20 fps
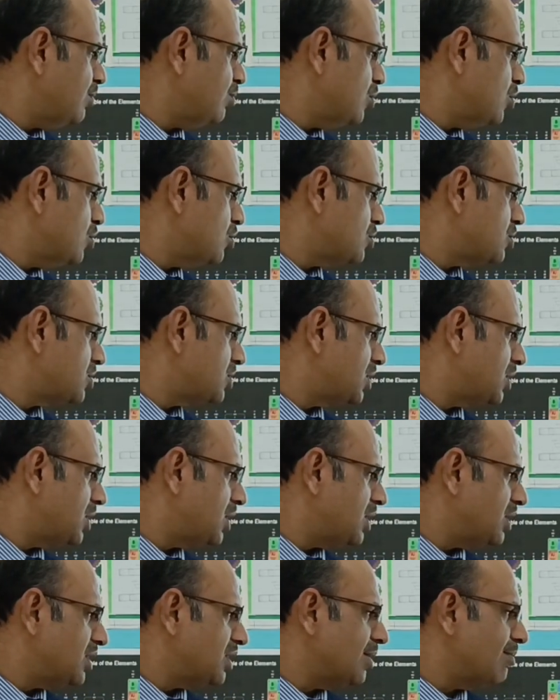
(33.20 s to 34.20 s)
and more,
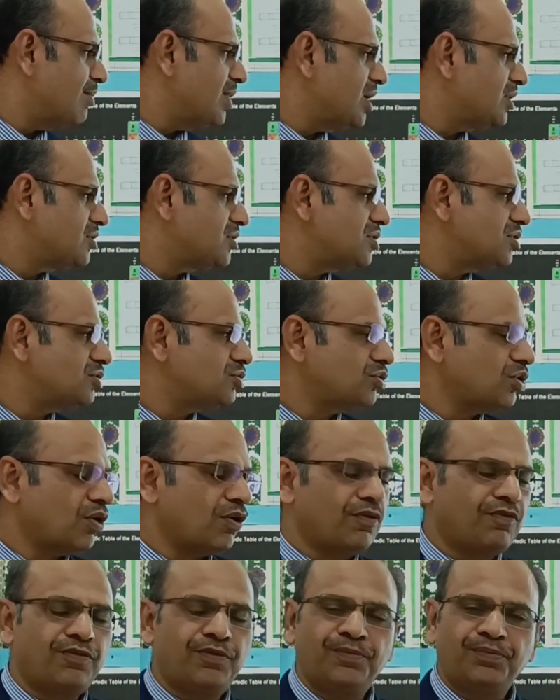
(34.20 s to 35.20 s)
the methods
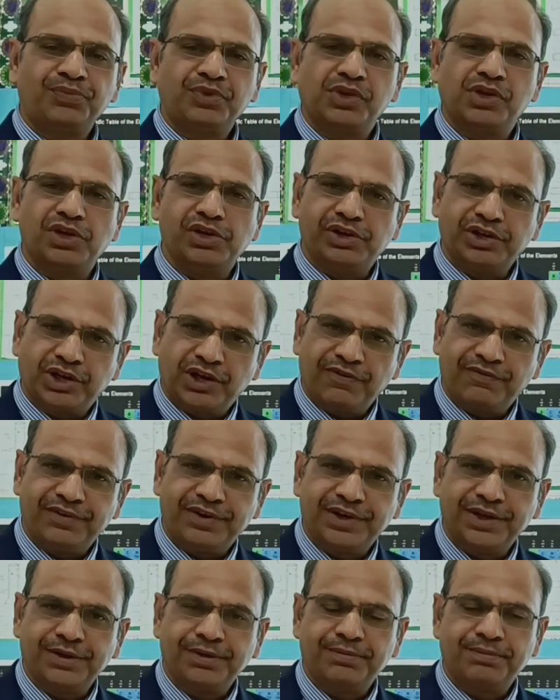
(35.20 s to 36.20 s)
of
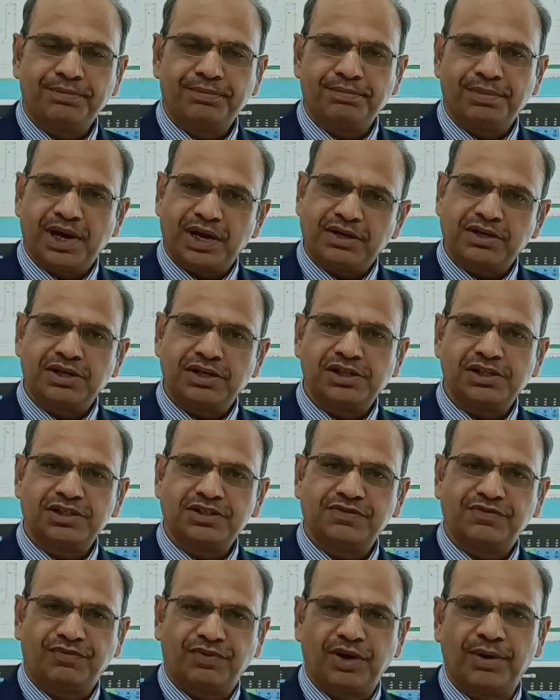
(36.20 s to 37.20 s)
recovering
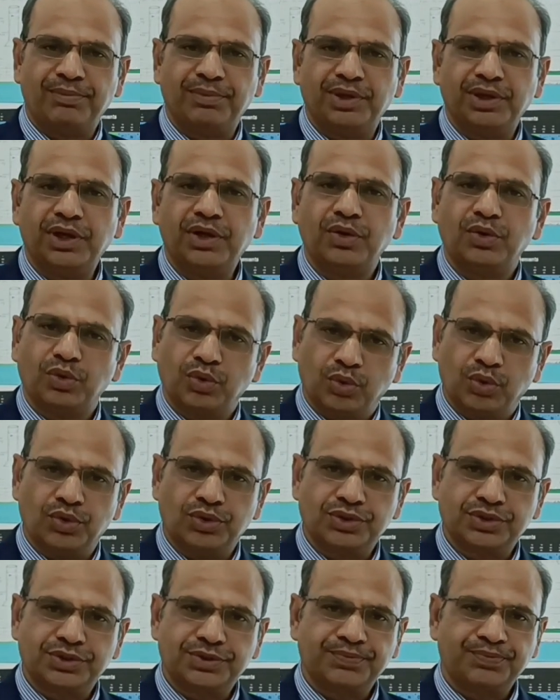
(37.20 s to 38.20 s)
metals from their
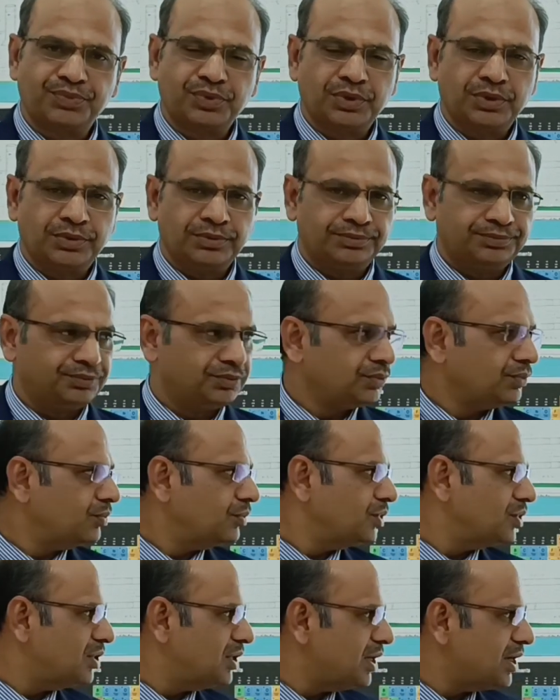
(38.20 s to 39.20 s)
ores.
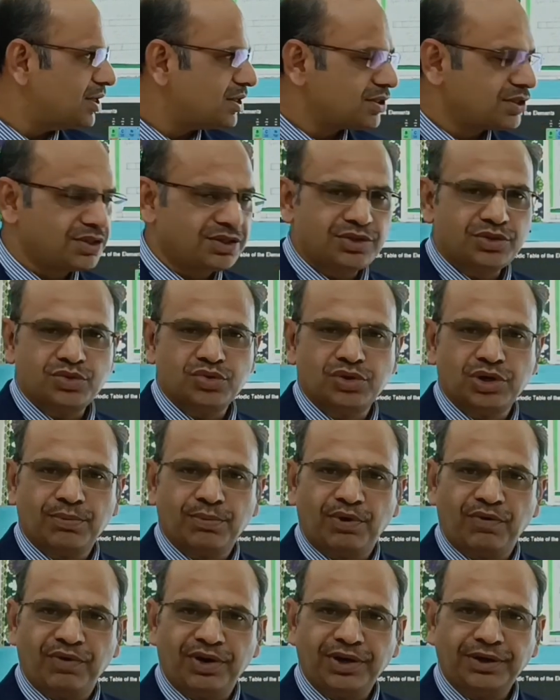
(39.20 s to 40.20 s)
Let us to
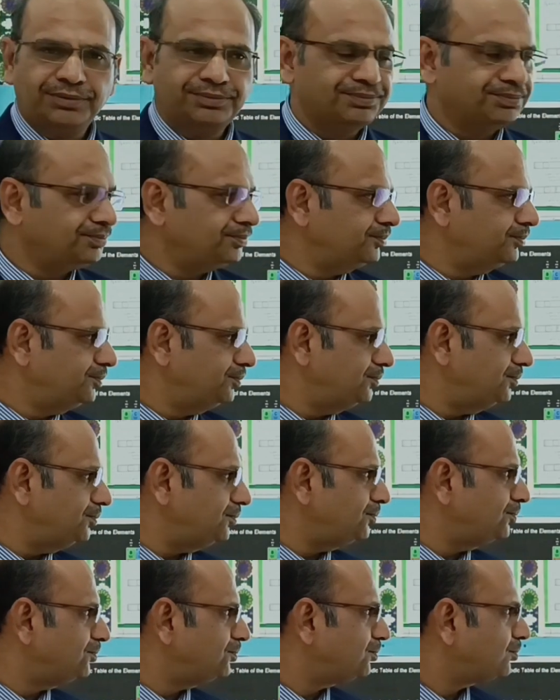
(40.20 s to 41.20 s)
number one.
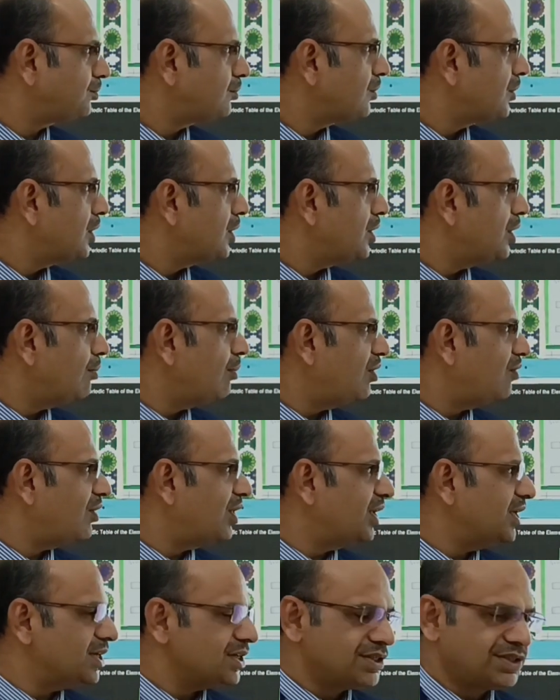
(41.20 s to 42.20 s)

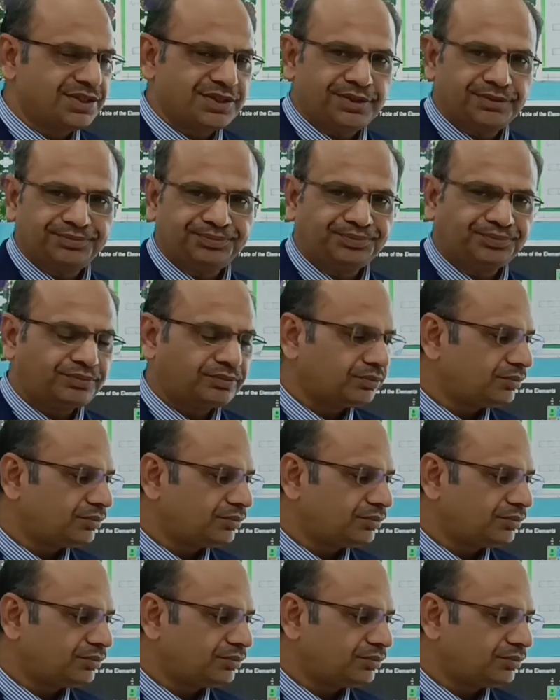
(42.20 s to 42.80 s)
Number one is,